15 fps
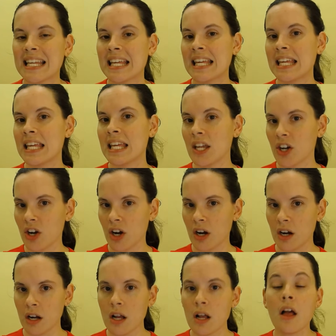
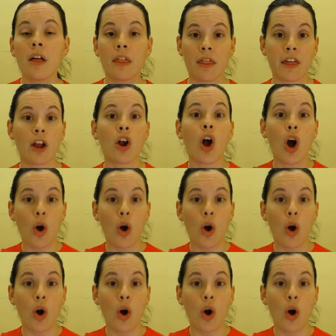hear their